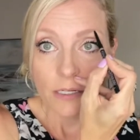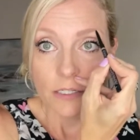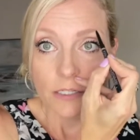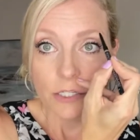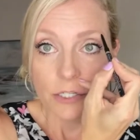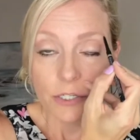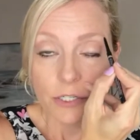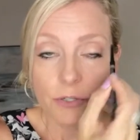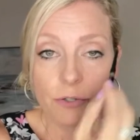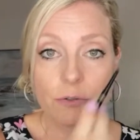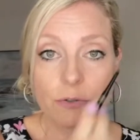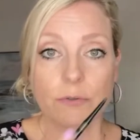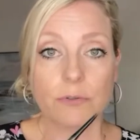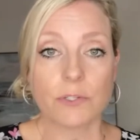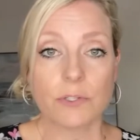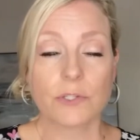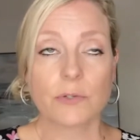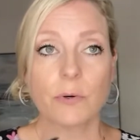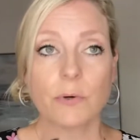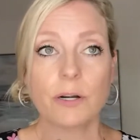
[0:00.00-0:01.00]
to
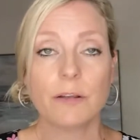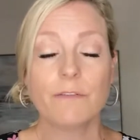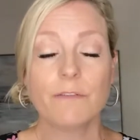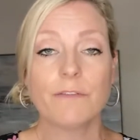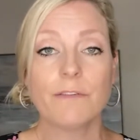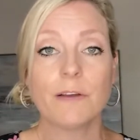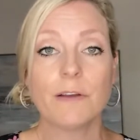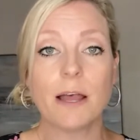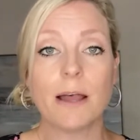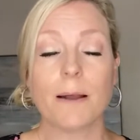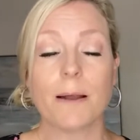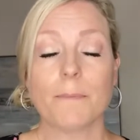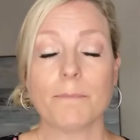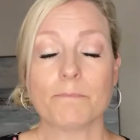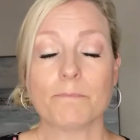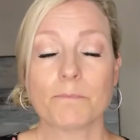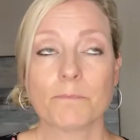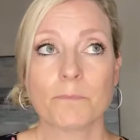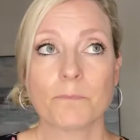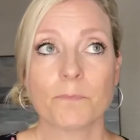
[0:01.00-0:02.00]
sort of
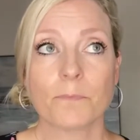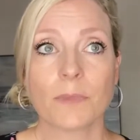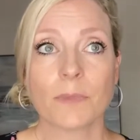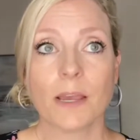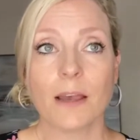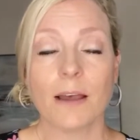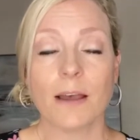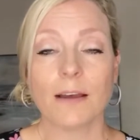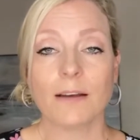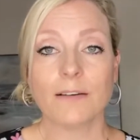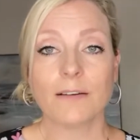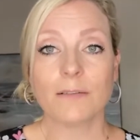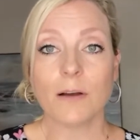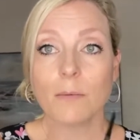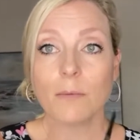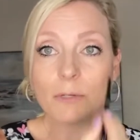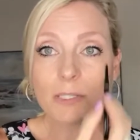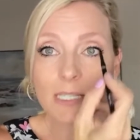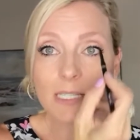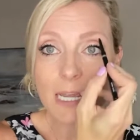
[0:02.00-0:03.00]
um, uh,
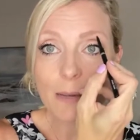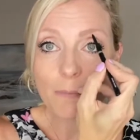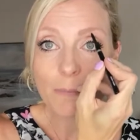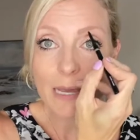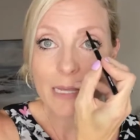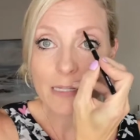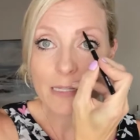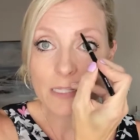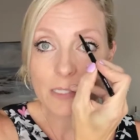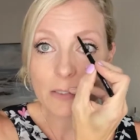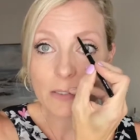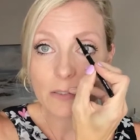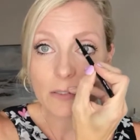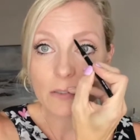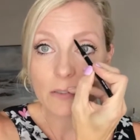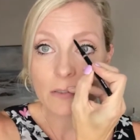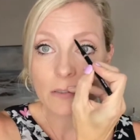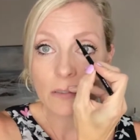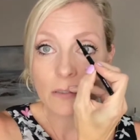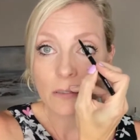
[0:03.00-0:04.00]
almost like
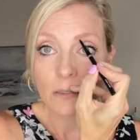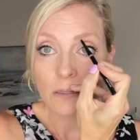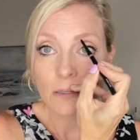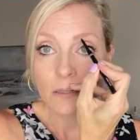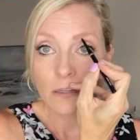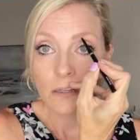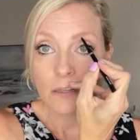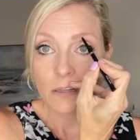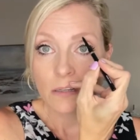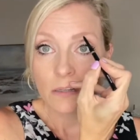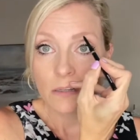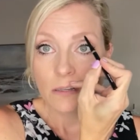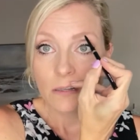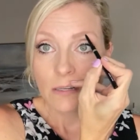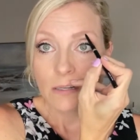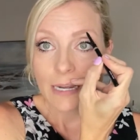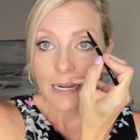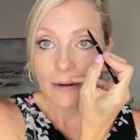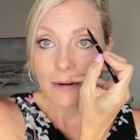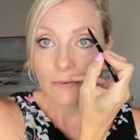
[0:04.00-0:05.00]
pencil
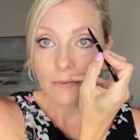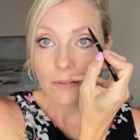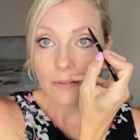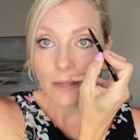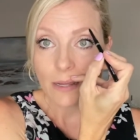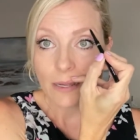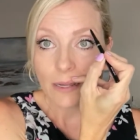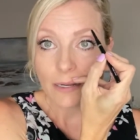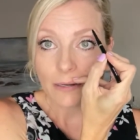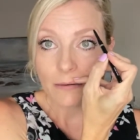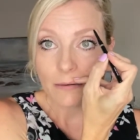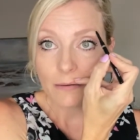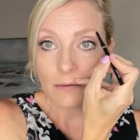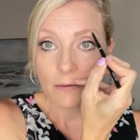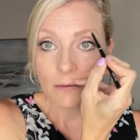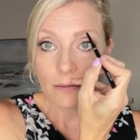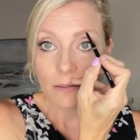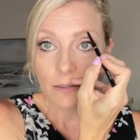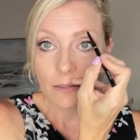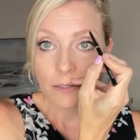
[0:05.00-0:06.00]
outline
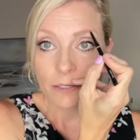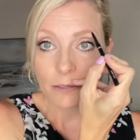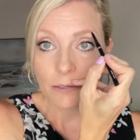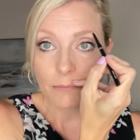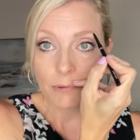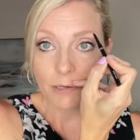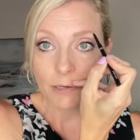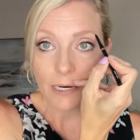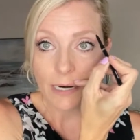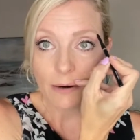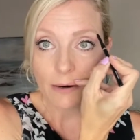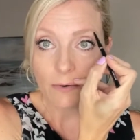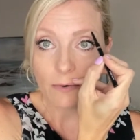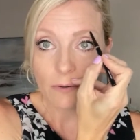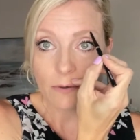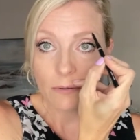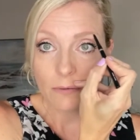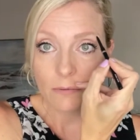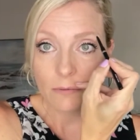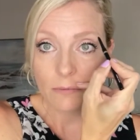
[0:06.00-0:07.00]
your brow,
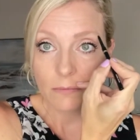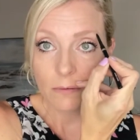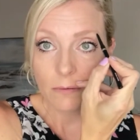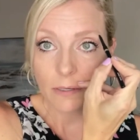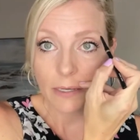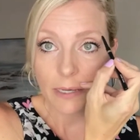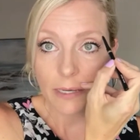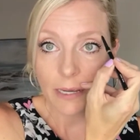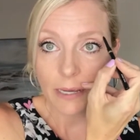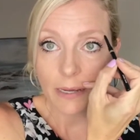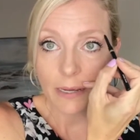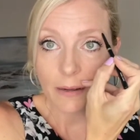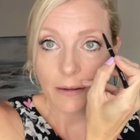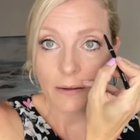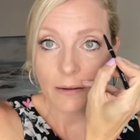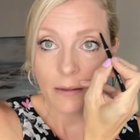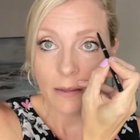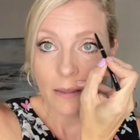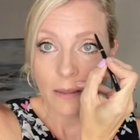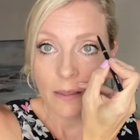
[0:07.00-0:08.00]

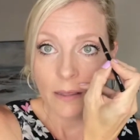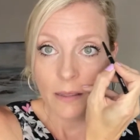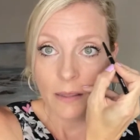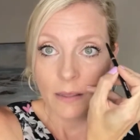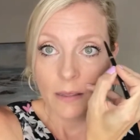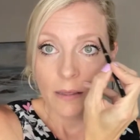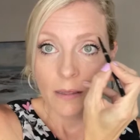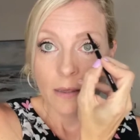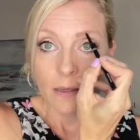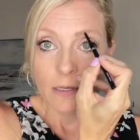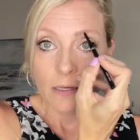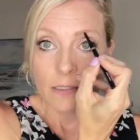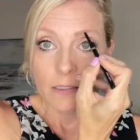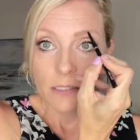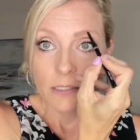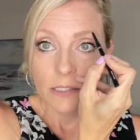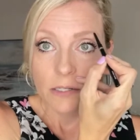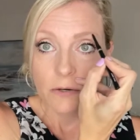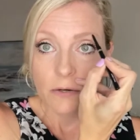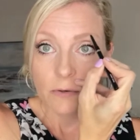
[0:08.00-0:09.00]
okay?
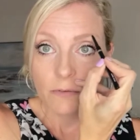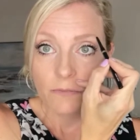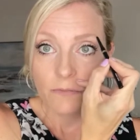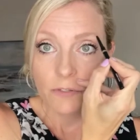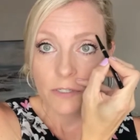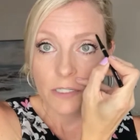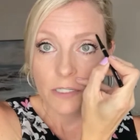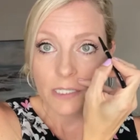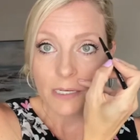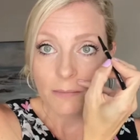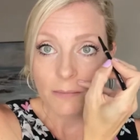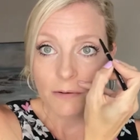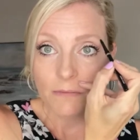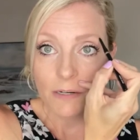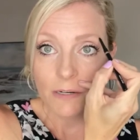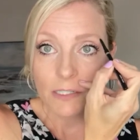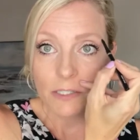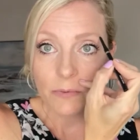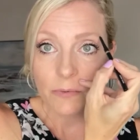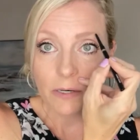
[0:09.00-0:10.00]
So for some of
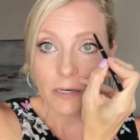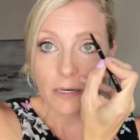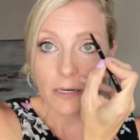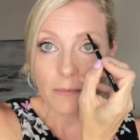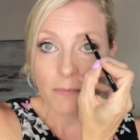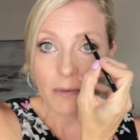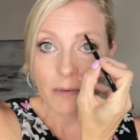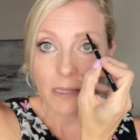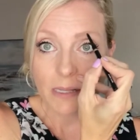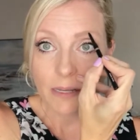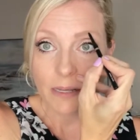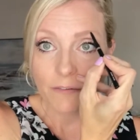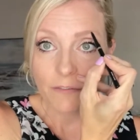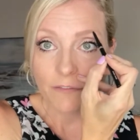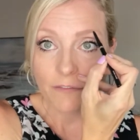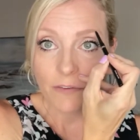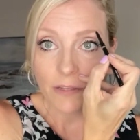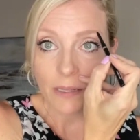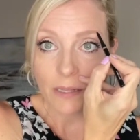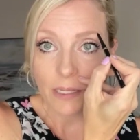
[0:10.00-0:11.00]
us, we're gonna be like
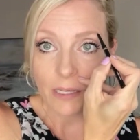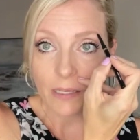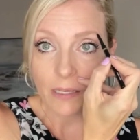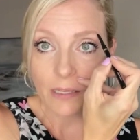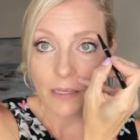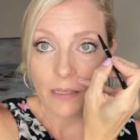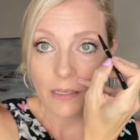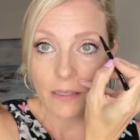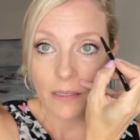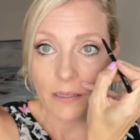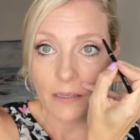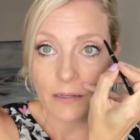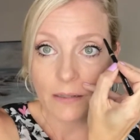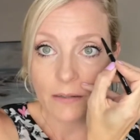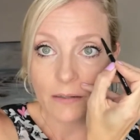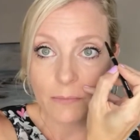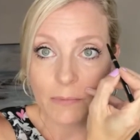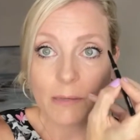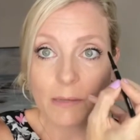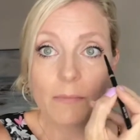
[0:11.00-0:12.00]
filling in a
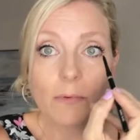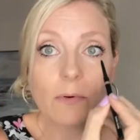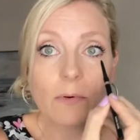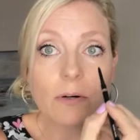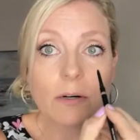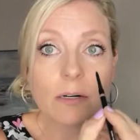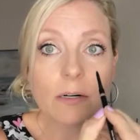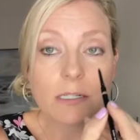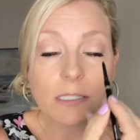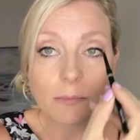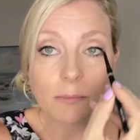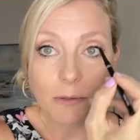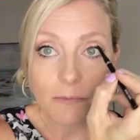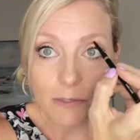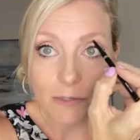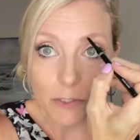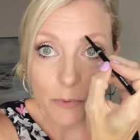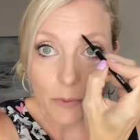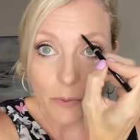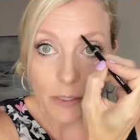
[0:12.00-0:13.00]
little bit more. Some of
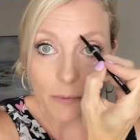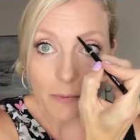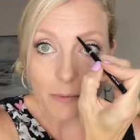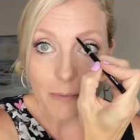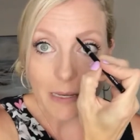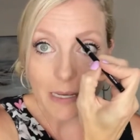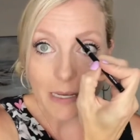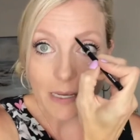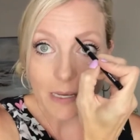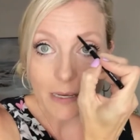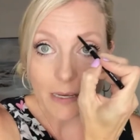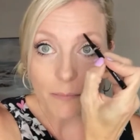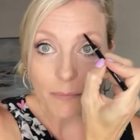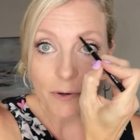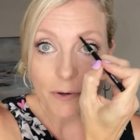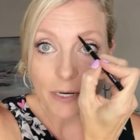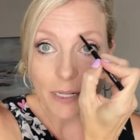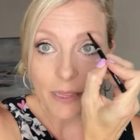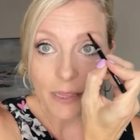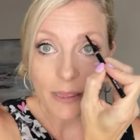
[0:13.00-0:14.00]
us, we're gonna be making it
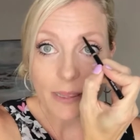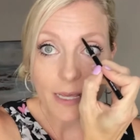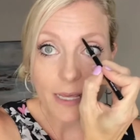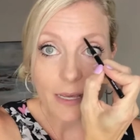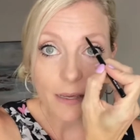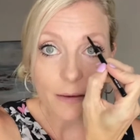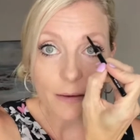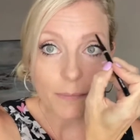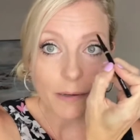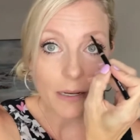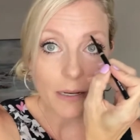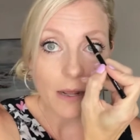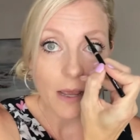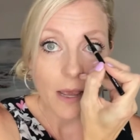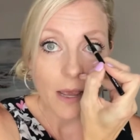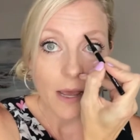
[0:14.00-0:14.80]
pretty thick, but